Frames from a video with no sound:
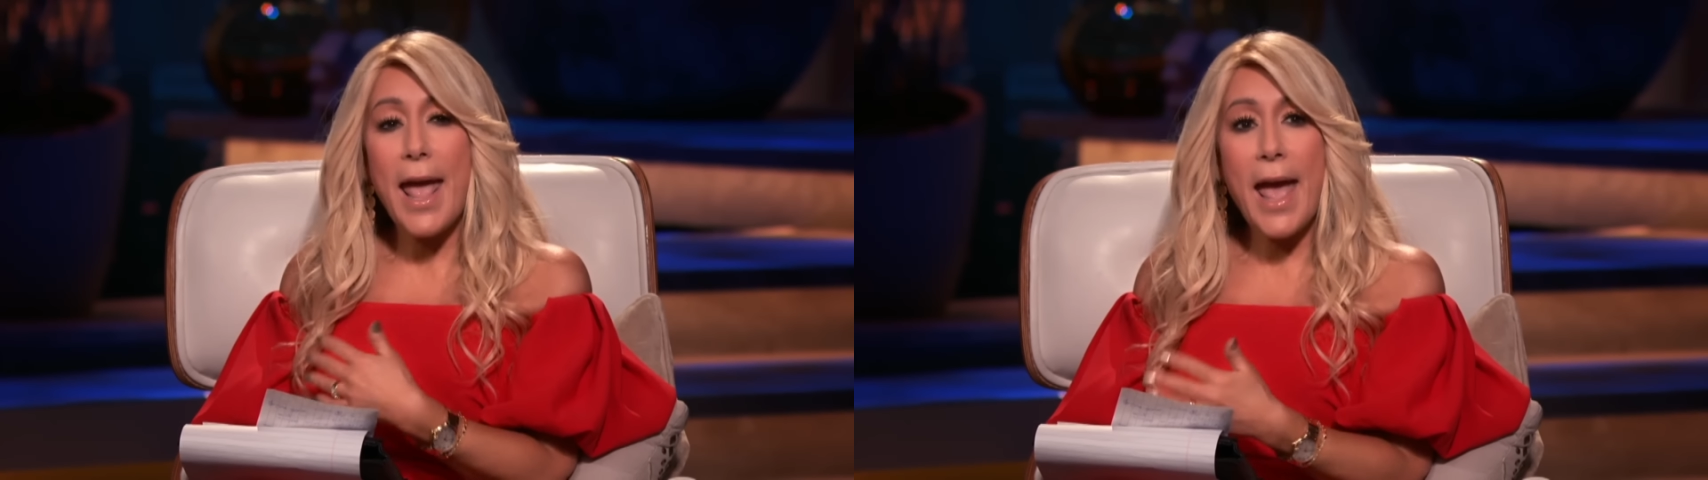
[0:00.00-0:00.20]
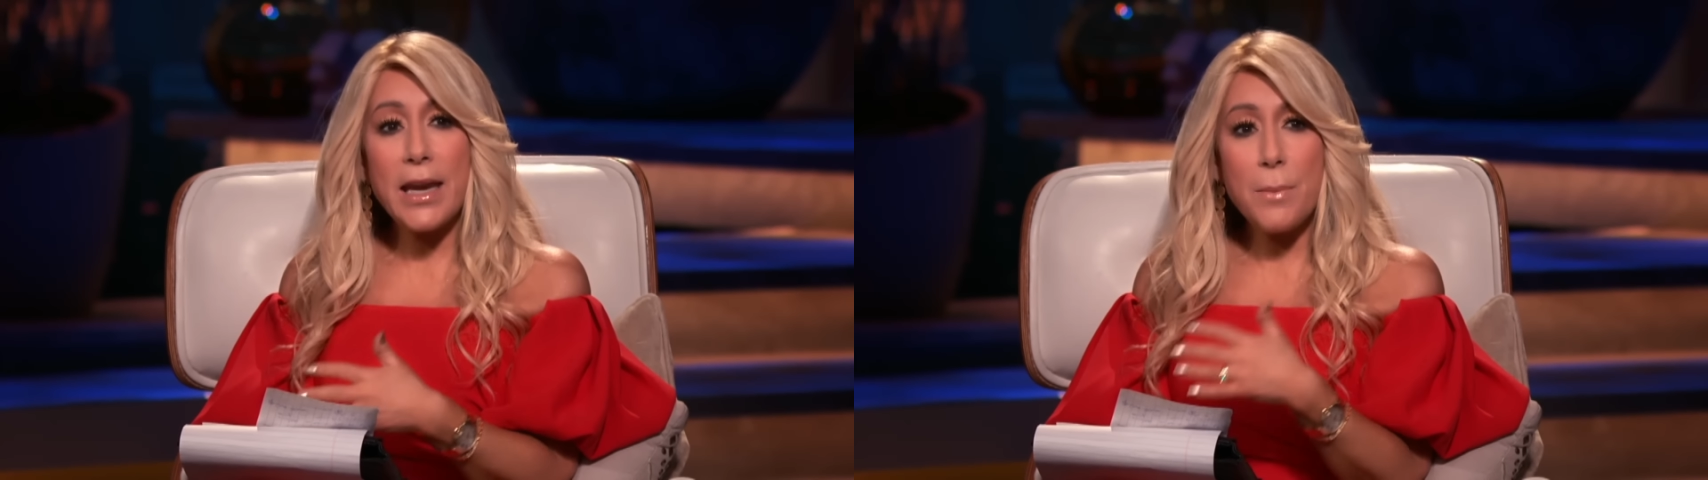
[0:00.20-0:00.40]

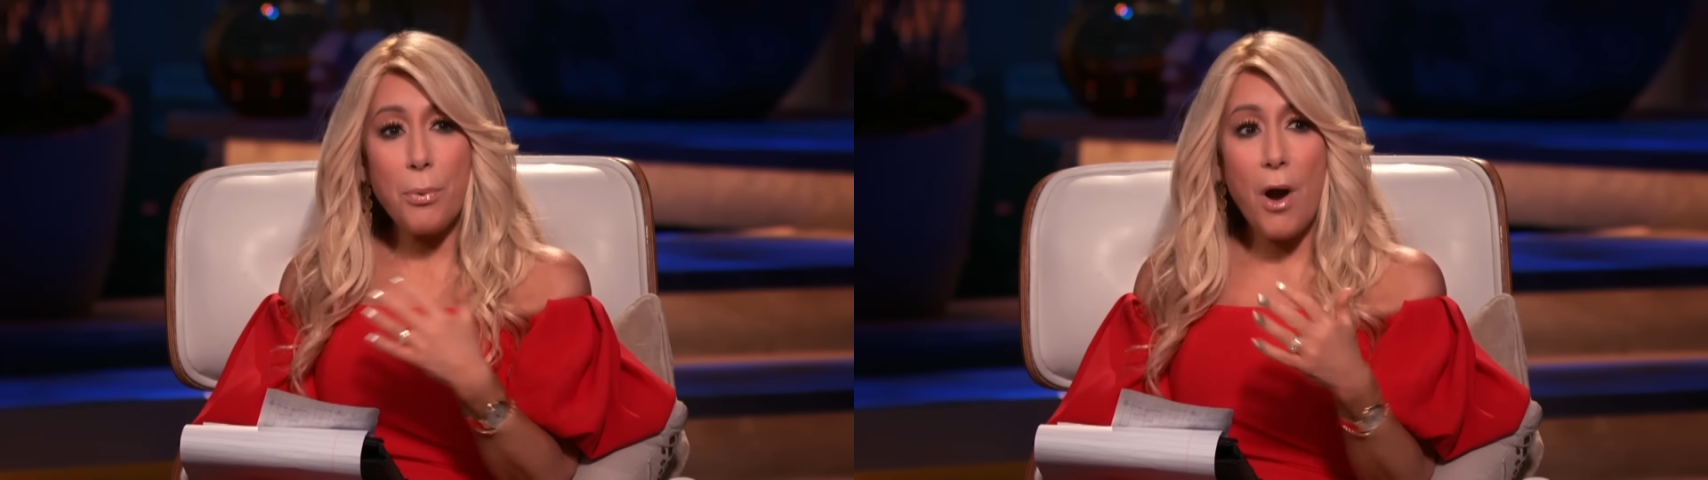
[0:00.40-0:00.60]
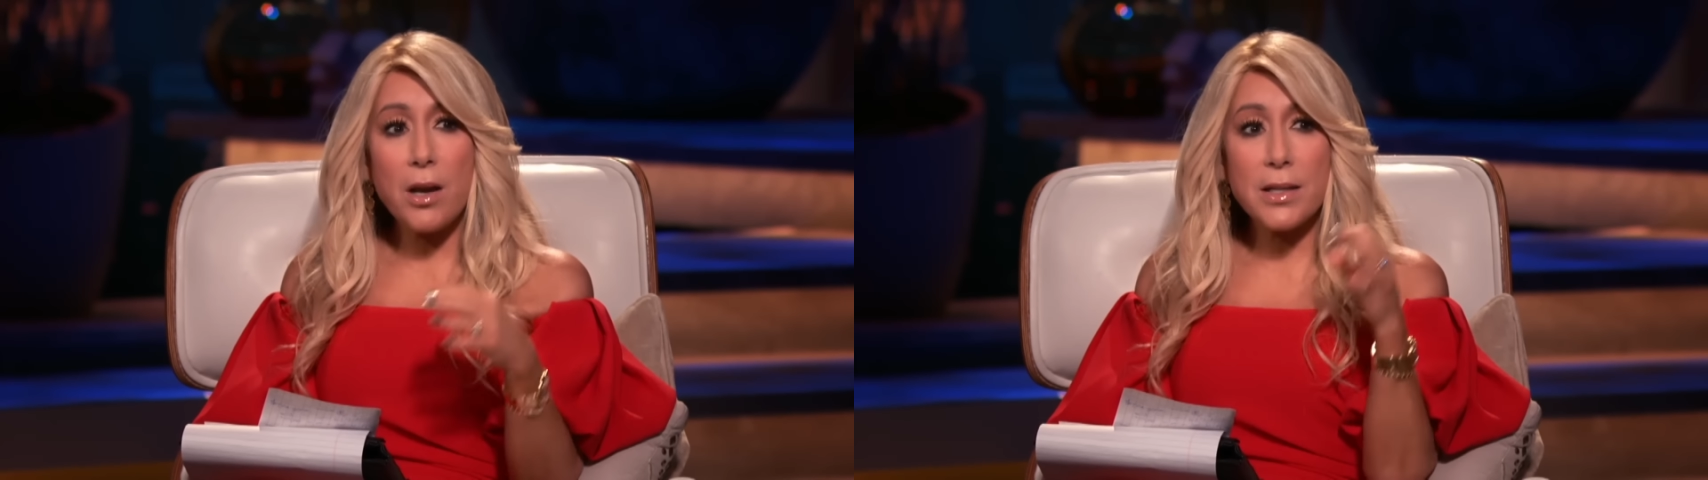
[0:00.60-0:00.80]
any
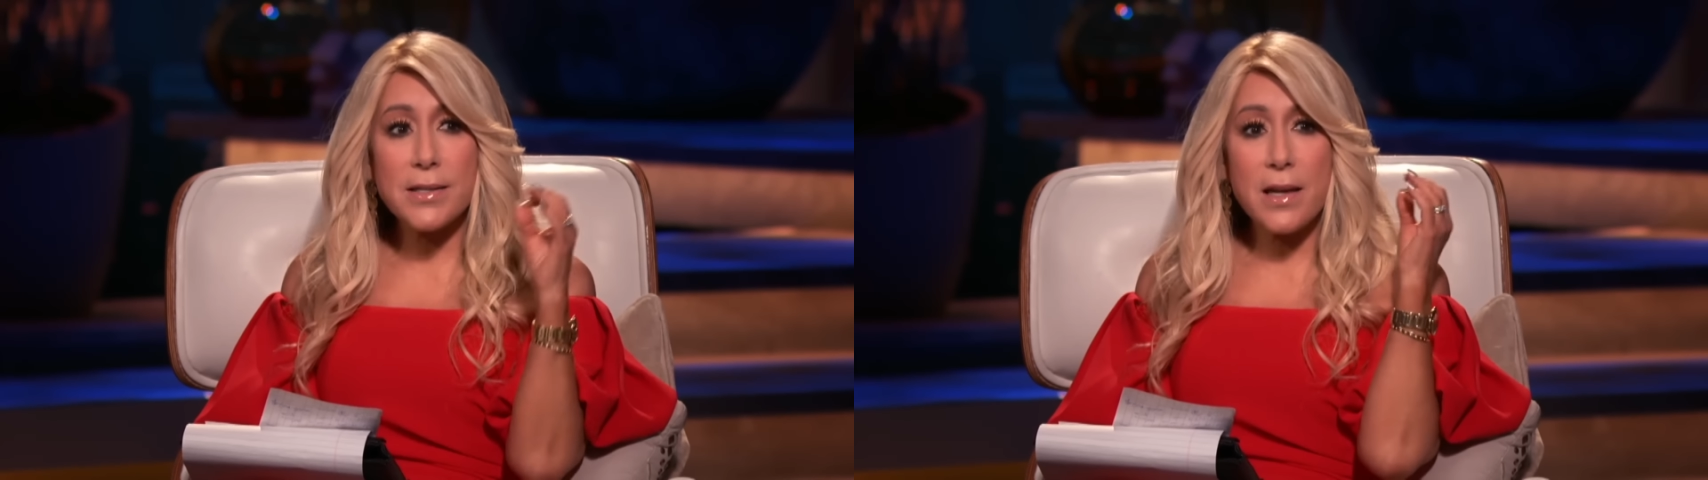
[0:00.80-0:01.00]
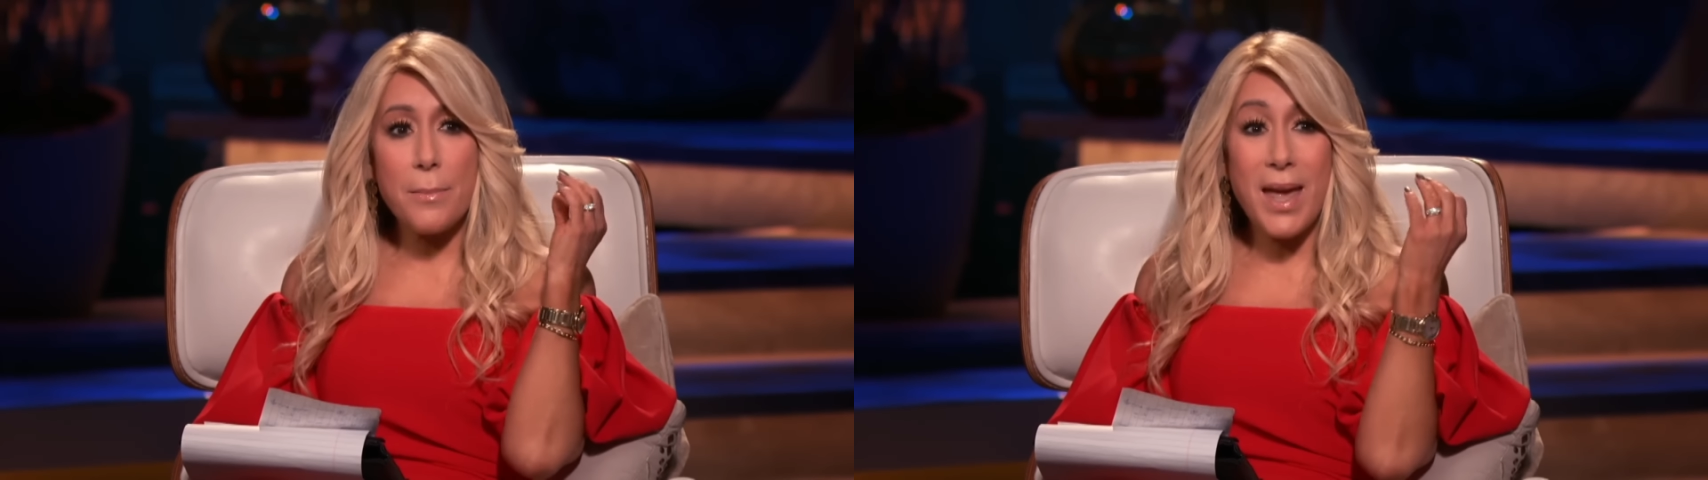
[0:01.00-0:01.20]
products
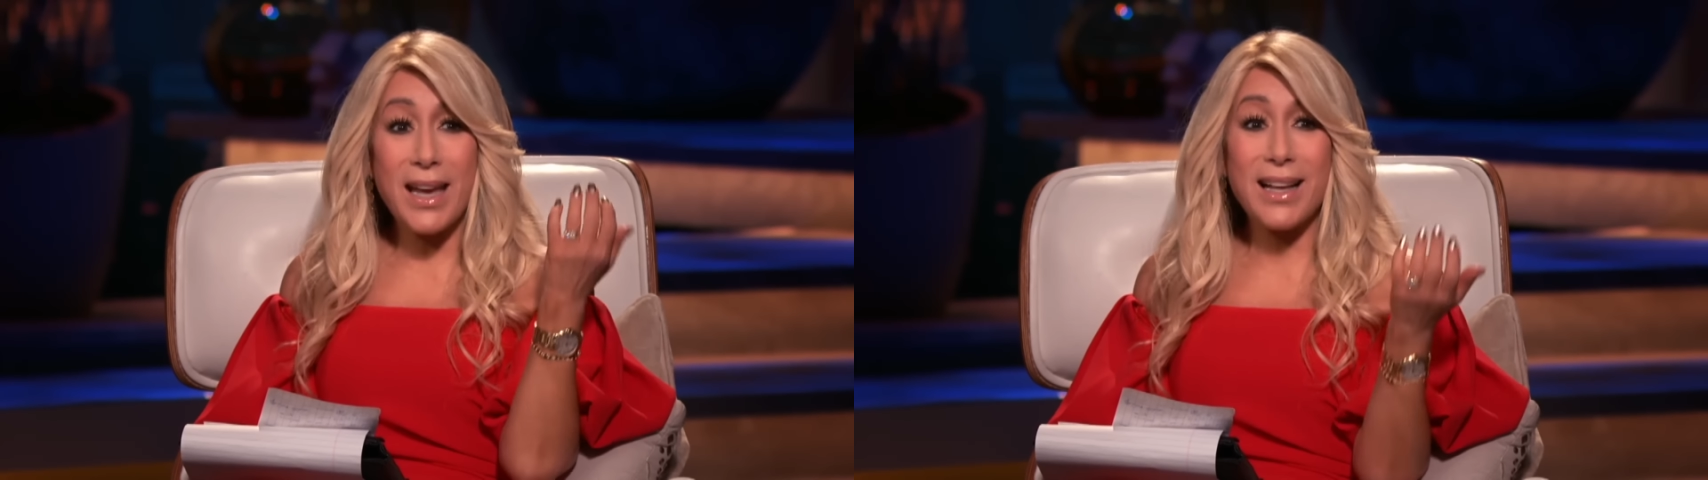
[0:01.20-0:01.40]
that make